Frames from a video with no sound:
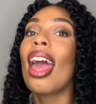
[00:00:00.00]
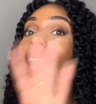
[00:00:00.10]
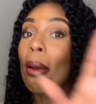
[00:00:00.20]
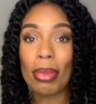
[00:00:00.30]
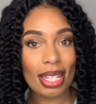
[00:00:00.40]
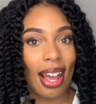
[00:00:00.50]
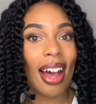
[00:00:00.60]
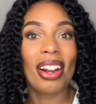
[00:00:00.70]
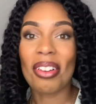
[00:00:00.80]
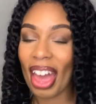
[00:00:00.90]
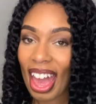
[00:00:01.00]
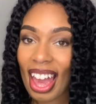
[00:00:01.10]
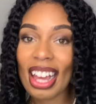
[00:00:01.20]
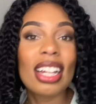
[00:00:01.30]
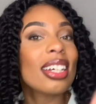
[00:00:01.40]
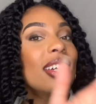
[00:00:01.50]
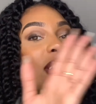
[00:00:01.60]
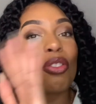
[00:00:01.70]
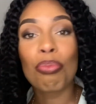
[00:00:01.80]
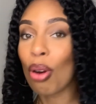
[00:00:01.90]
Amazon, okay?
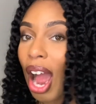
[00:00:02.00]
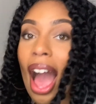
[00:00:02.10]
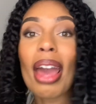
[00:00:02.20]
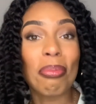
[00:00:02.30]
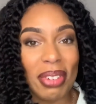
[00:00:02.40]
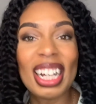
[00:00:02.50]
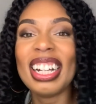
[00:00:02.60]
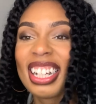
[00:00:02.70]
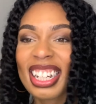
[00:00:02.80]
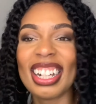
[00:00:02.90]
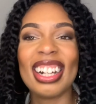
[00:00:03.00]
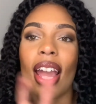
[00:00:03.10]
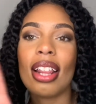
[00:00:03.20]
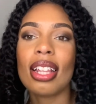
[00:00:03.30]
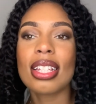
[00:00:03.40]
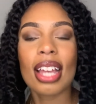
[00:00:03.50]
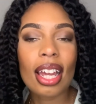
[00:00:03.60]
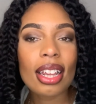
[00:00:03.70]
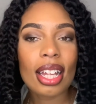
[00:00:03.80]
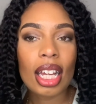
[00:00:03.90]
Prime. And then the second thing,